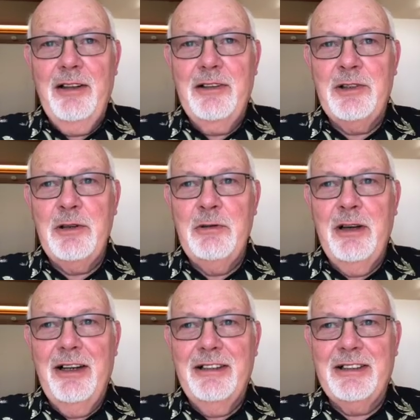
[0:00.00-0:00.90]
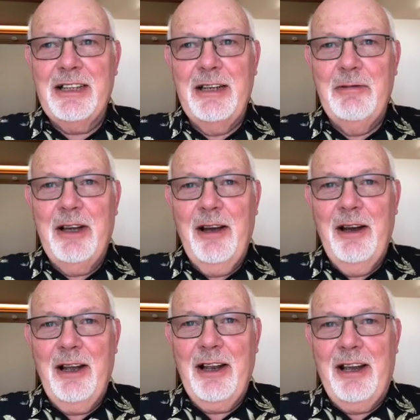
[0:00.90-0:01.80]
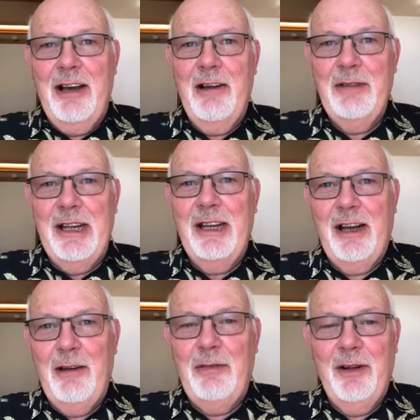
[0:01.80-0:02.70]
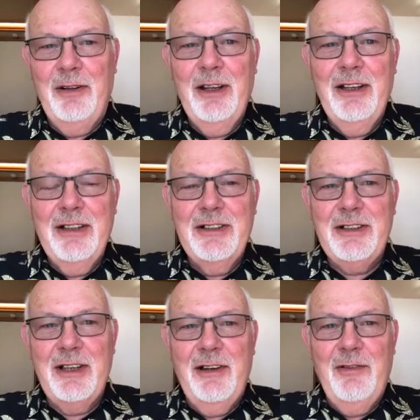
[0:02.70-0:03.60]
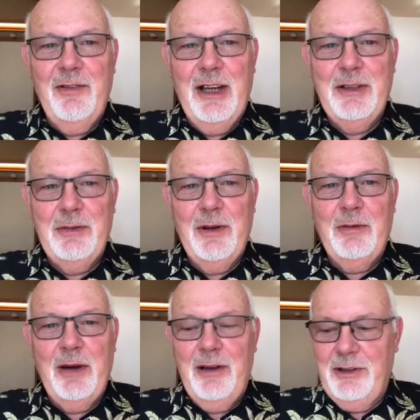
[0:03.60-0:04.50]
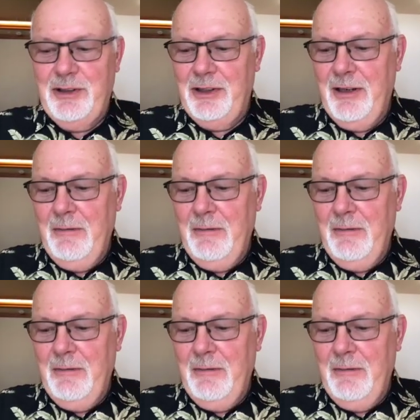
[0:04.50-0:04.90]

two words keep coming up on certain Facebook posts.